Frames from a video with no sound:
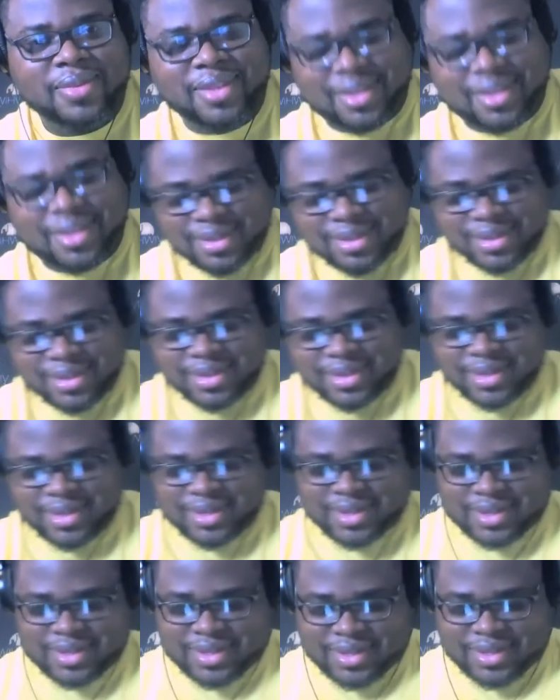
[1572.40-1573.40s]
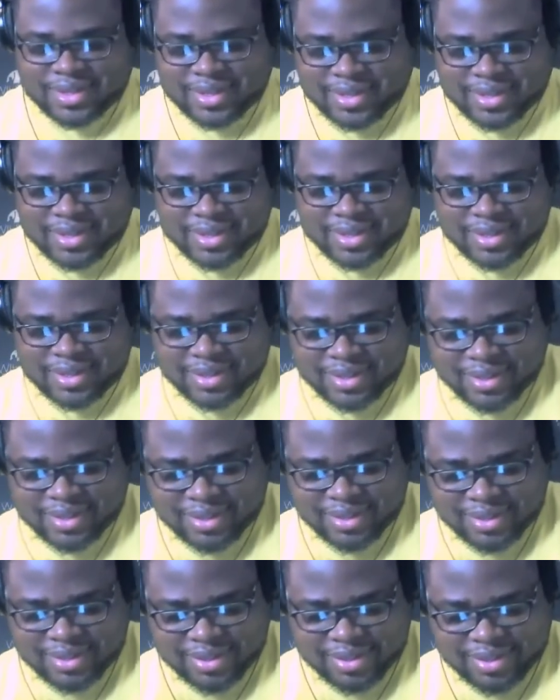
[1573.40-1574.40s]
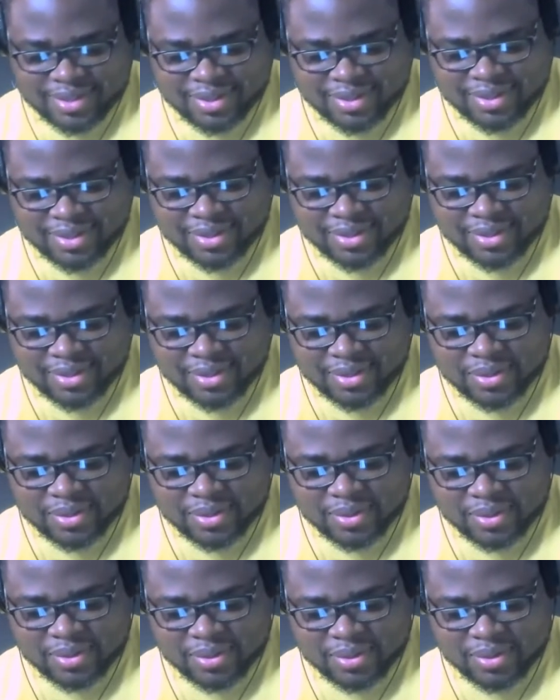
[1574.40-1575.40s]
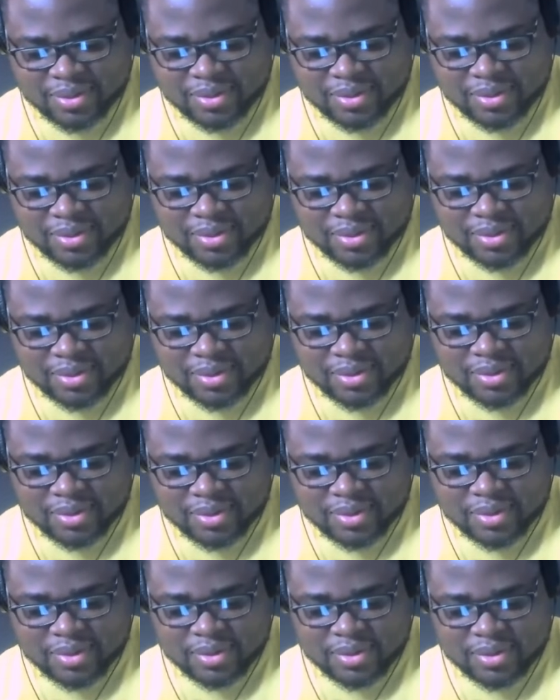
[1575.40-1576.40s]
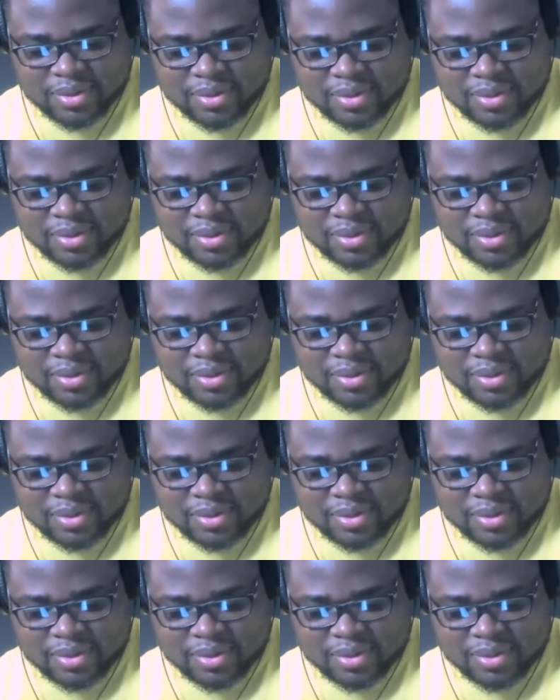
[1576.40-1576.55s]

(not speaking)